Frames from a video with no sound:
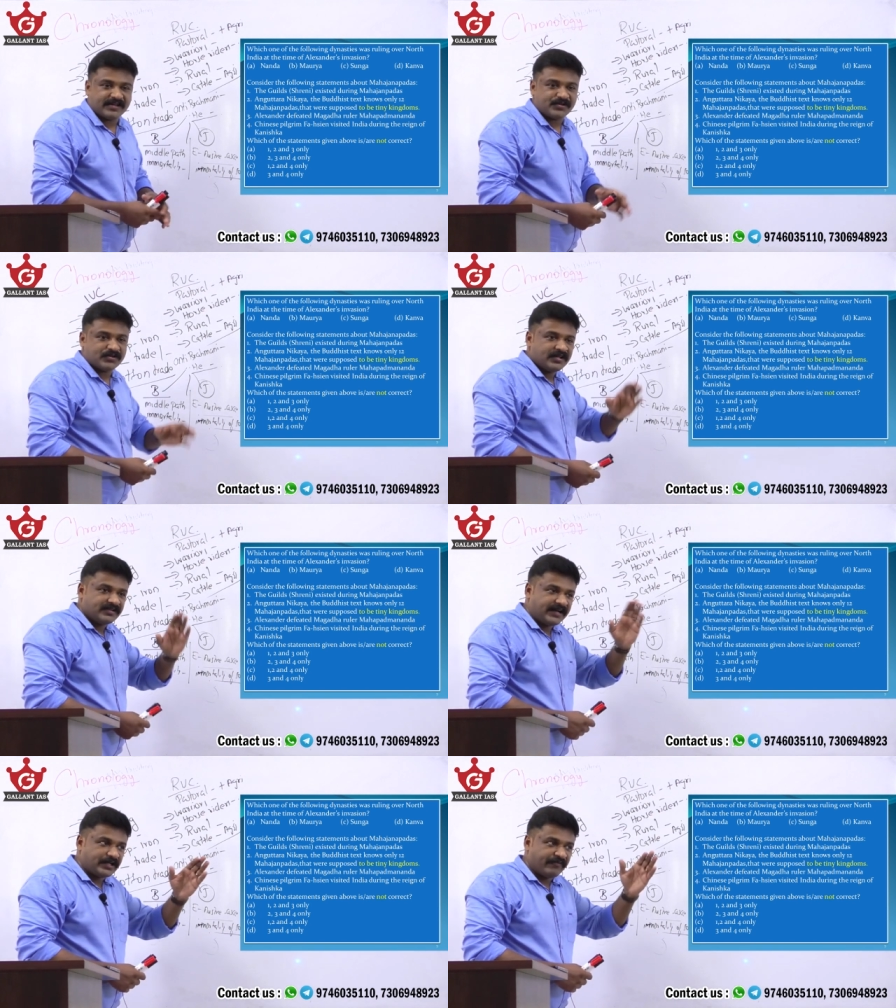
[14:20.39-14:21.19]
Yes,
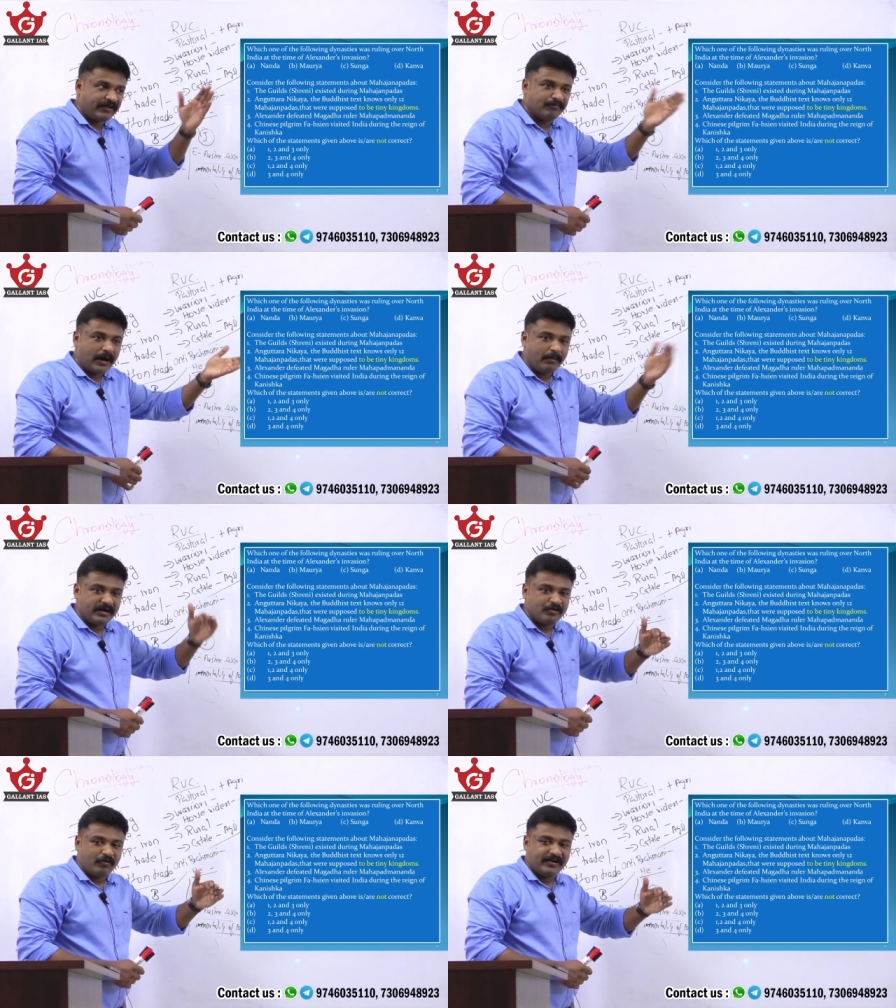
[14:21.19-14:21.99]
that time when Babar
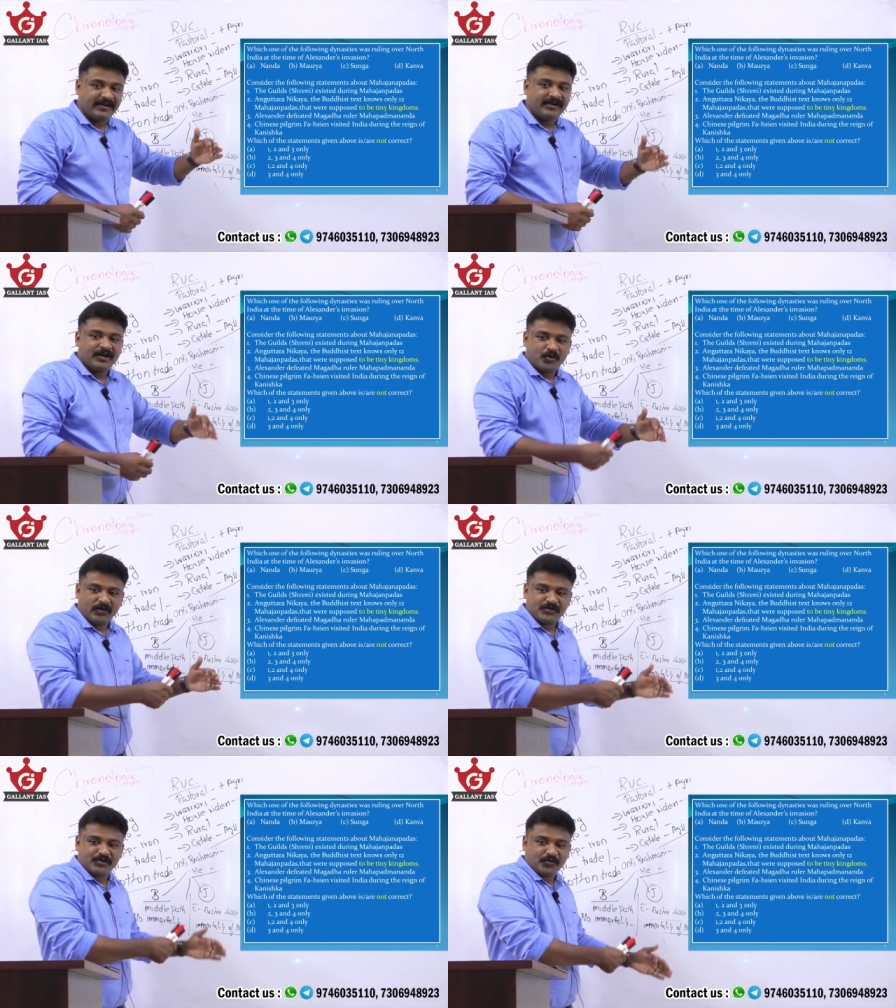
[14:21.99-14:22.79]
invaded, who
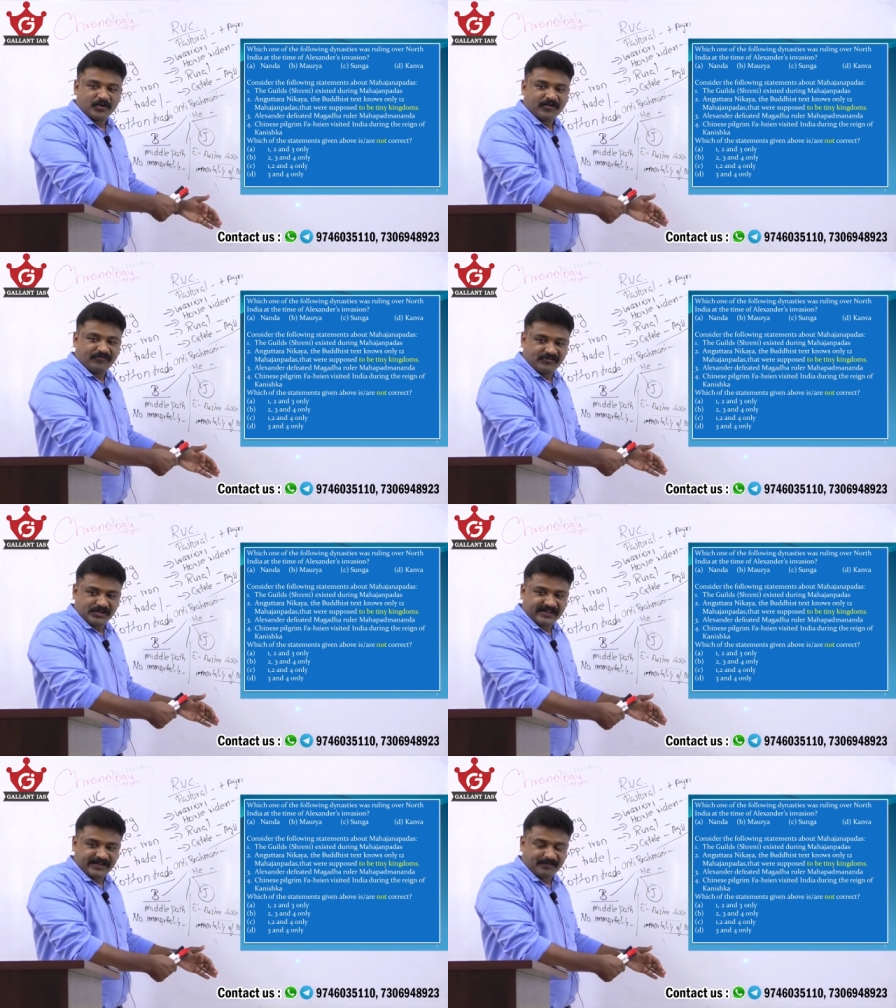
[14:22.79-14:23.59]
was the ruler of
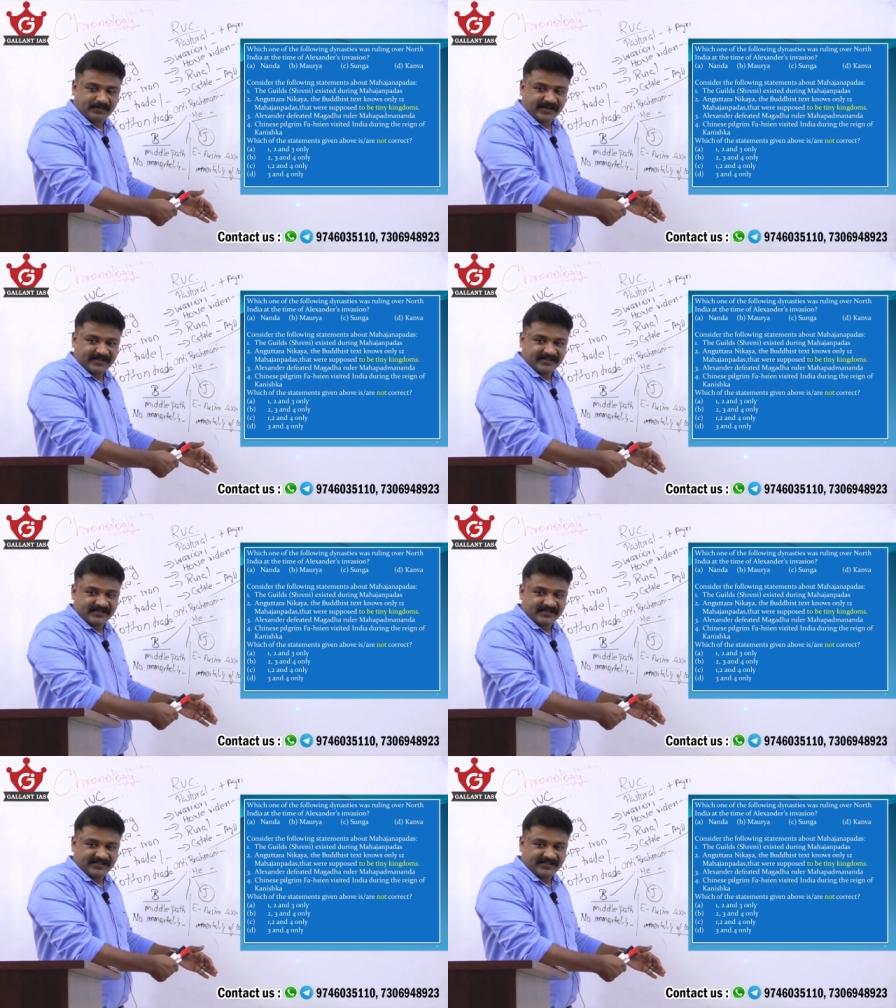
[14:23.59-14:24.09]
Vijayanagara Empire?